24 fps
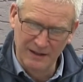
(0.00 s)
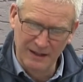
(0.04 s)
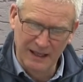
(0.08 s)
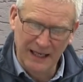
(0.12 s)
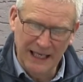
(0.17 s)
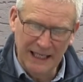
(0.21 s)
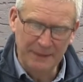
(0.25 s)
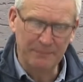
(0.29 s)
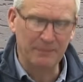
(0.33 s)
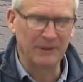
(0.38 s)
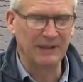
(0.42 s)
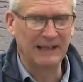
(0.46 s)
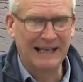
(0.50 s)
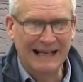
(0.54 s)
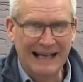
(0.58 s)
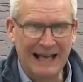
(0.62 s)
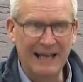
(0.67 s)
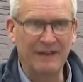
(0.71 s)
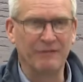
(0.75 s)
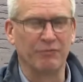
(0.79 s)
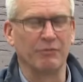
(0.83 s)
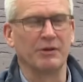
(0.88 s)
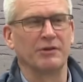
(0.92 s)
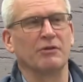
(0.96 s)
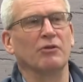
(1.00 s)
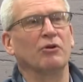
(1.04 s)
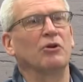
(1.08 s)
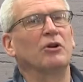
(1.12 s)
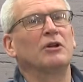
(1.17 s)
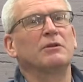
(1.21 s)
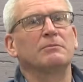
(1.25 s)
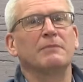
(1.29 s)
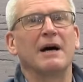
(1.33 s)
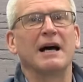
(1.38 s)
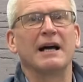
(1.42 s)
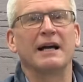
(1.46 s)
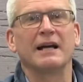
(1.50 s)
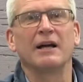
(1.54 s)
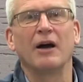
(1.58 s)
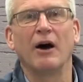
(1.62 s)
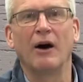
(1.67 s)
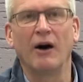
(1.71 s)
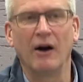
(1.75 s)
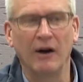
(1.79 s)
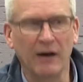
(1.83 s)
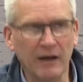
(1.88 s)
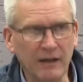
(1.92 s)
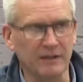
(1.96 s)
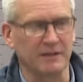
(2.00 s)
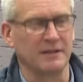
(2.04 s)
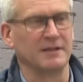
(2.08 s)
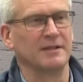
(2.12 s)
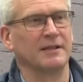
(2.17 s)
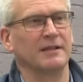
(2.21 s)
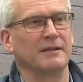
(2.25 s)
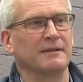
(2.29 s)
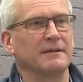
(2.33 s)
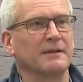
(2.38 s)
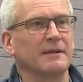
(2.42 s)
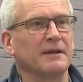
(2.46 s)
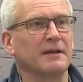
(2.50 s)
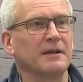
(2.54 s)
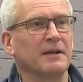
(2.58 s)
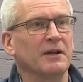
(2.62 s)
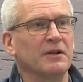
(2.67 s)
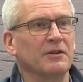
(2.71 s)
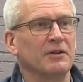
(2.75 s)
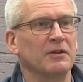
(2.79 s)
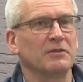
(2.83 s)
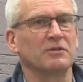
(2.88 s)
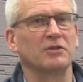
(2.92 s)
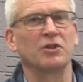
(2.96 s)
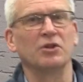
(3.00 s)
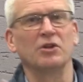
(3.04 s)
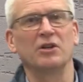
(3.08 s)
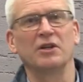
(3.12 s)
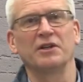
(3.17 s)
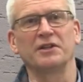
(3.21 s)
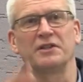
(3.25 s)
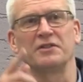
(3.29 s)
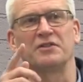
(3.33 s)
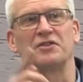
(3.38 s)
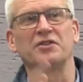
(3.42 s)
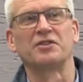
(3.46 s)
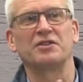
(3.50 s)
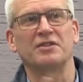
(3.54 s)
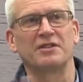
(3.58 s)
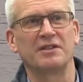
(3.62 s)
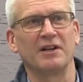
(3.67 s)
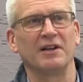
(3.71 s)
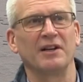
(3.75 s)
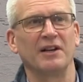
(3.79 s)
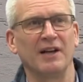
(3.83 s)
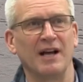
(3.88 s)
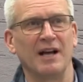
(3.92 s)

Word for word: I believe with all my heart that God is still